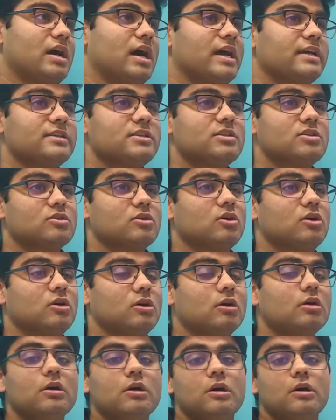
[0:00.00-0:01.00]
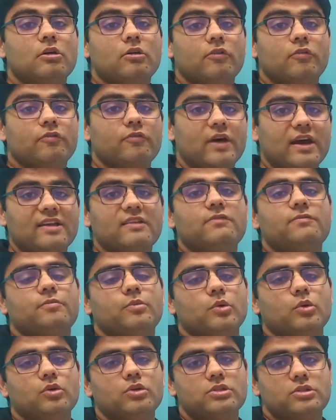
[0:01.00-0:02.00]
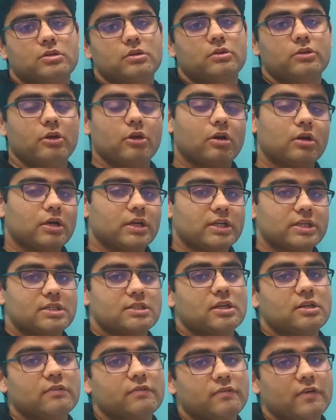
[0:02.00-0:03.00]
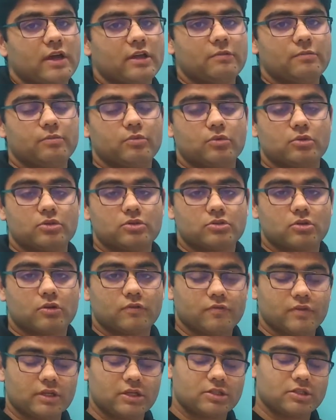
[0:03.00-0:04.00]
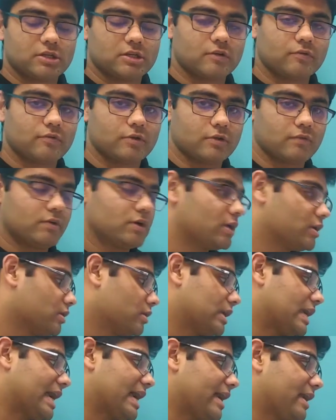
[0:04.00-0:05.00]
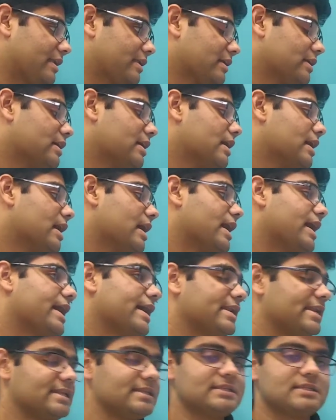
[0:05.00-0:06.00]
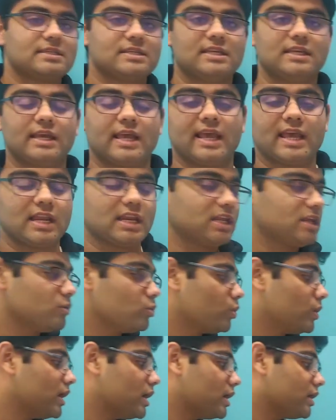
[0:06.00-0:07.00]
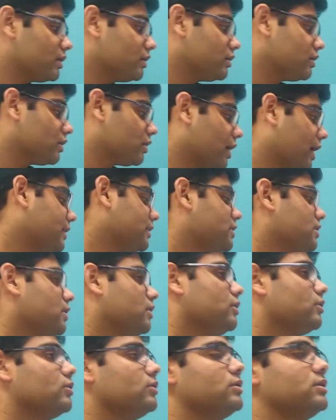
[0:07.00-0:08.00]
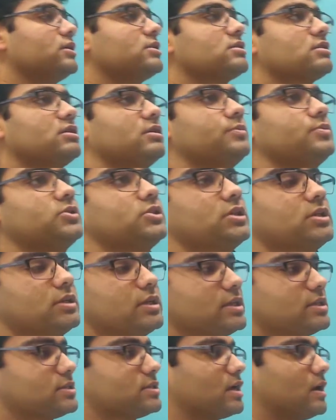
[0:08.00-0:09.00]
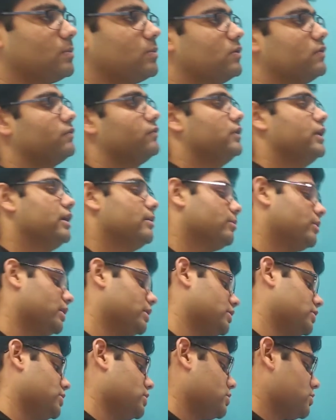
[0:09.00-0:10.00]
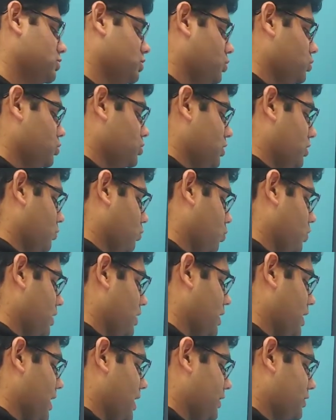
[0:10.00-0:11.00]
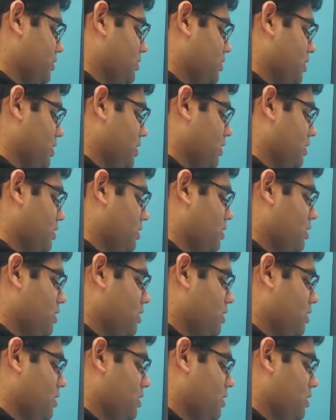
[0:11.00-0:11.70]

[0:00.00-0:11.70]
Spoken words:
saw 5 posts, your recent 5 posts of each and everyone, and I didn't see anyone writing good description, and some of them are just using 1 hashtag